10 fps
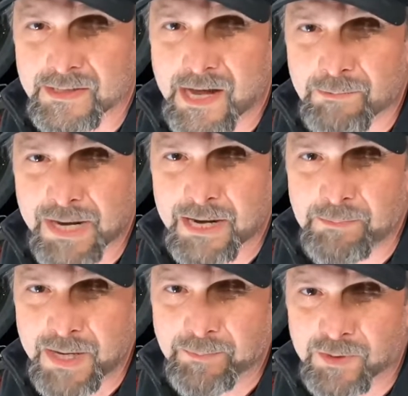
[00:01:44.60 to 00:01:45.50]
Now, many
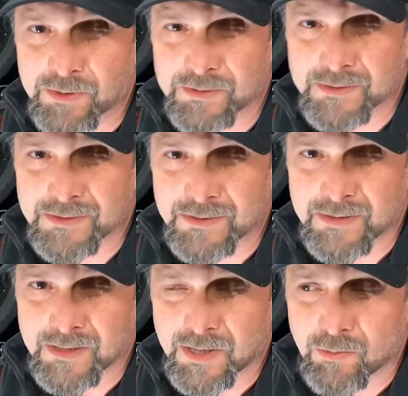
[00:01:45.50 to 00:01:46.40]
people
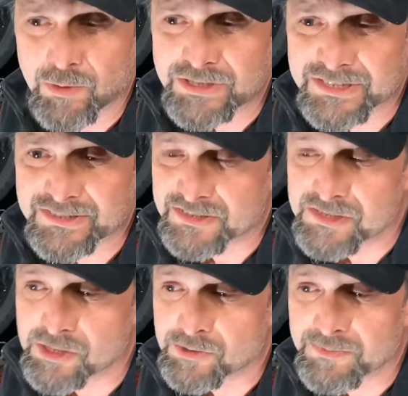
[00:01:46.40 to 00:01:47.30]
would just
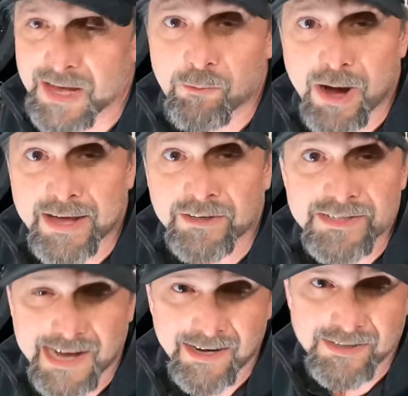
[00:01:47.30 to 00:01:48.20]
assume that wider
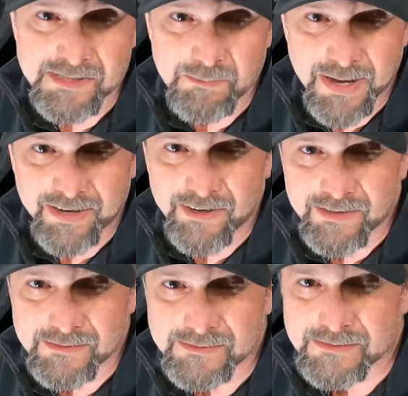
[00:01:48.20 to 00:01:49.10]
tires are better,
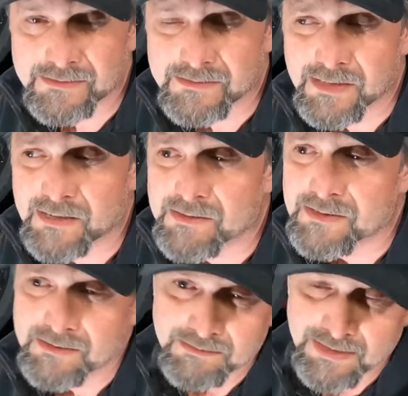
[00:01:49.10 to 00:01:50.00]

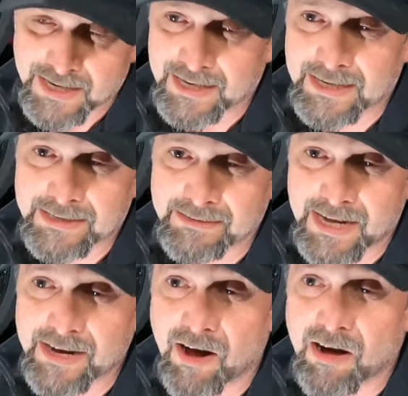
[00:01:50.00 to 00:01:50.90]
and
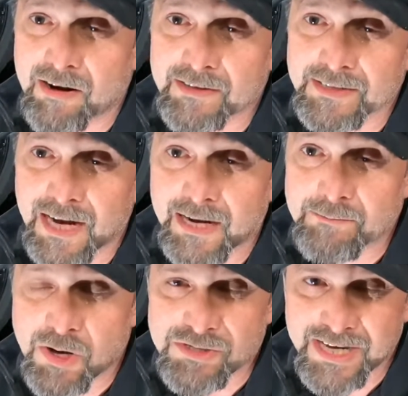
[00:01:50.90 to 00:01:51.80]
they are in
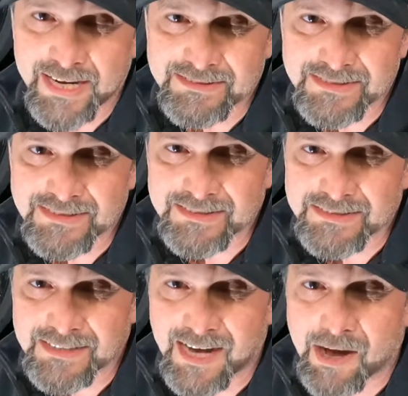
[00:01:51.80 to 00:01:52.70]
most
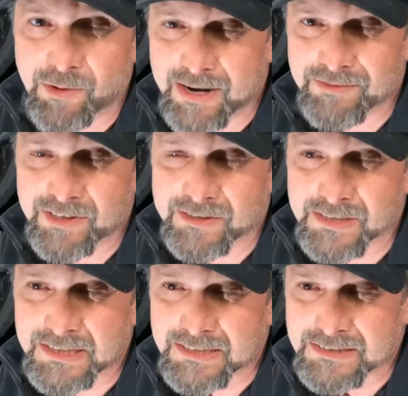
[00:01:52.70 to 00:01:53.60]
cases. However,
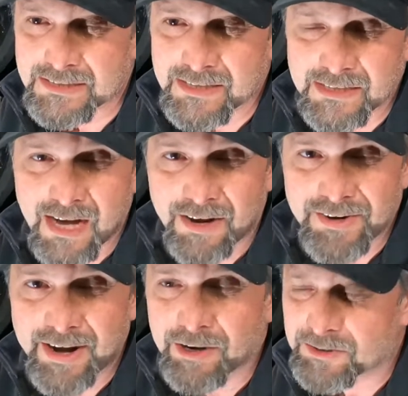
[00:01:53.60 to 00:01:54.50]
a
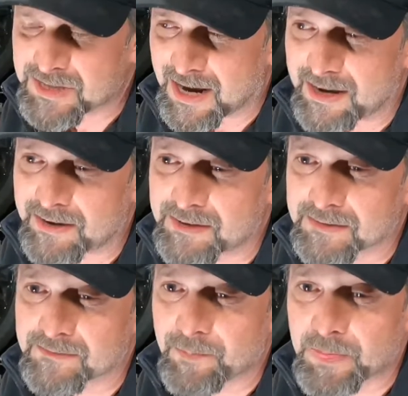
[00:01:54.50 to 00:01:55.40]
narrow tire
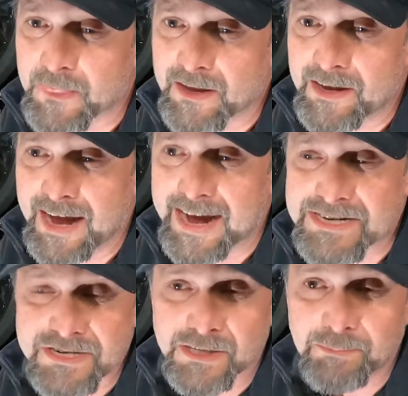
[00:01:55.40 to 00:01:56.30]

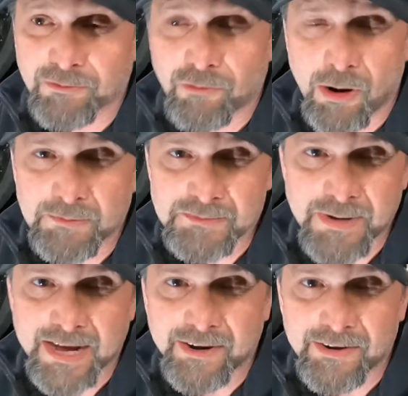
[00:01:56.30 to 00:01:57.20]
actually performs
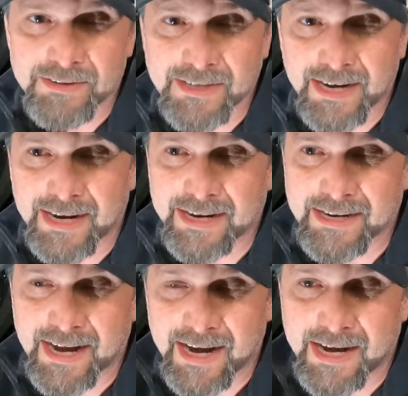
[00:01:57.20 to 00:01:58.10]
better
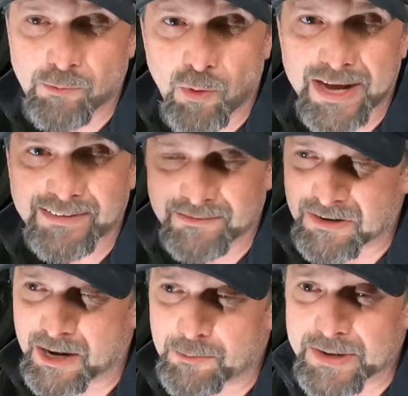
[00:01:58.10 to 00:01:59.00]
in a wet
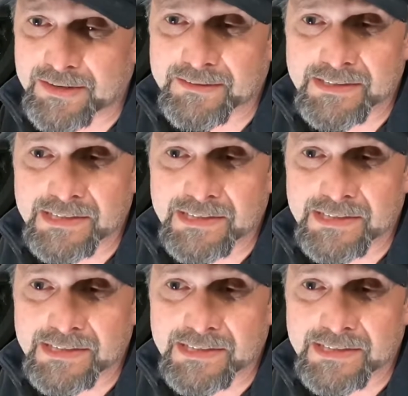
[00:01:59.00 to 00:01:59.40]
environment.